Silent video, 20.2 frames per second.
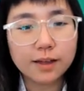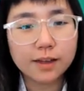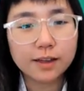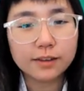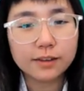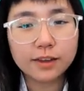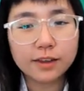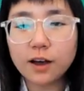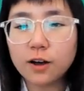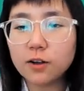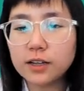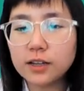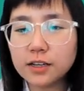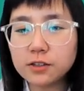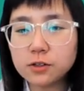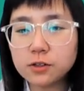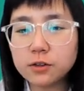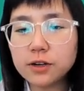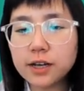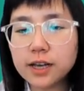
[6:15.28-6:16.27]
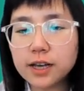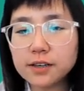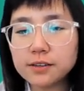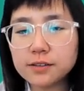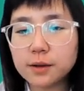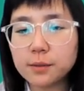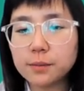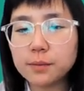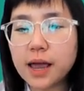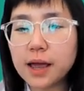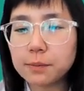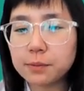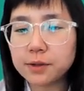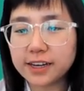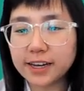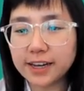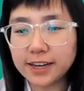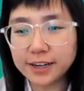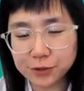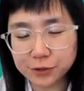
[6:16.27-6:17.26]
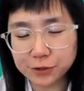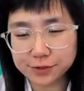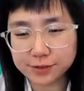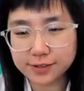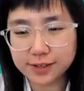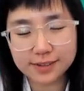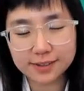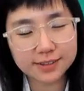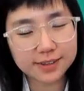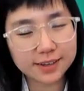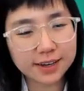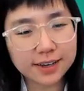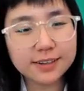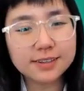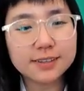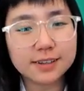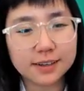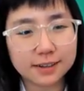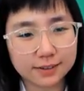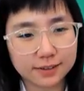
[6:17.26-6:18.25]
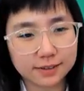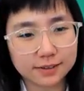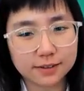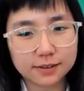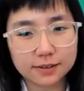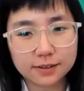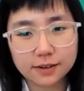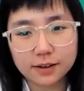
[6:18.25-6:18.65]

Now, let's look at some applications as case studies.